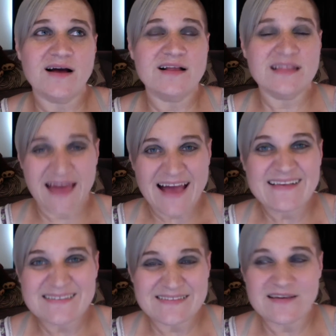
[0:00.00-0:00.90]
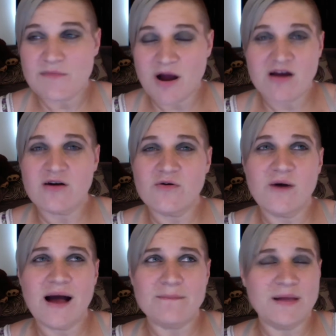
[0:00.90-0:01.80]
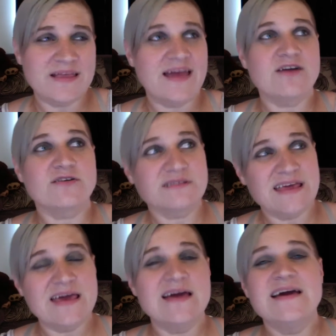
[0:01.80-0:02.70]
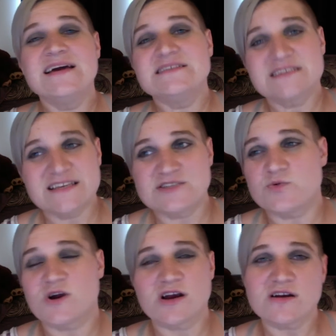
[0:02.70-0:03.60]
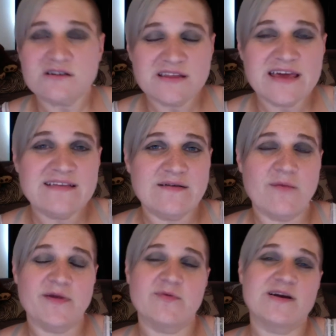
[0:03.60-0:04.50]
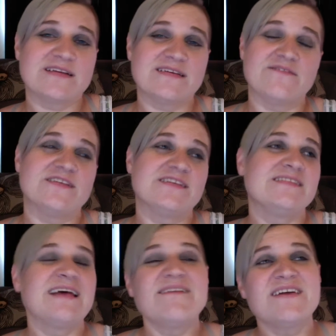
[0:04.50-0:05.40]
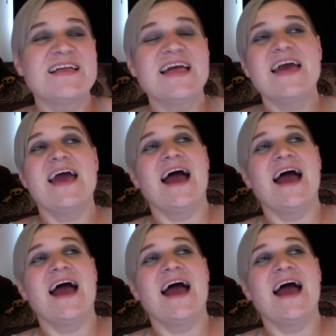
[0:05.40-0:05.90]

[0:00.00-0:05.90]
class tomorrow on Monday early to get to work early because they want me to work a 7 to 7,